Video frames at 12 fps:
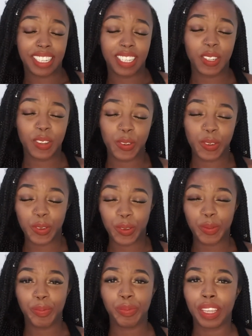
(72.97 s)

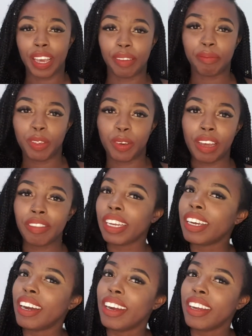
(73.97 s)
So yeah, you have the
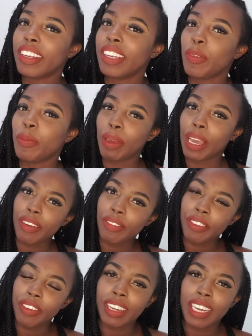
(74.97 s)
card, you paid
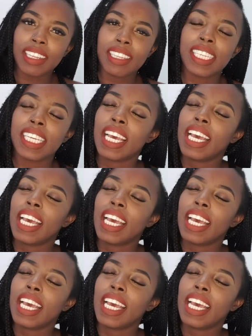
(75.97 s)
for it,